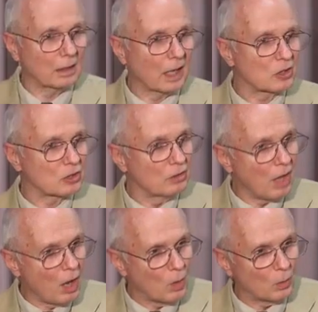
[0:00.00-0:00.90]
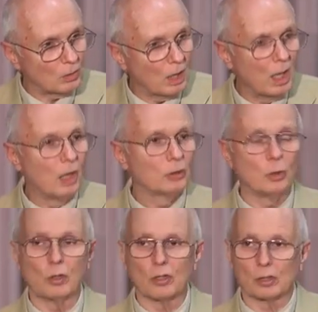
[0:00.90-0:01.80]
that's known
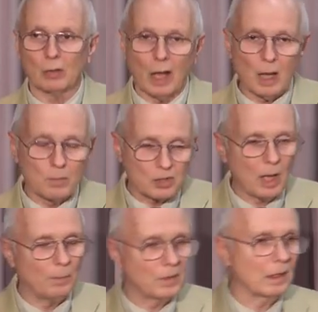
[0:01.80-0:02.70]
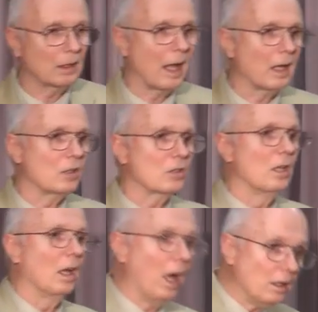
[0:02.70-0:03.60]
to describe something that is
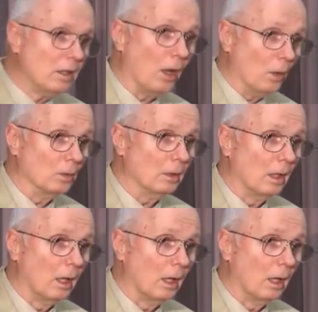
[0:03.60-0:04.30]
unknown.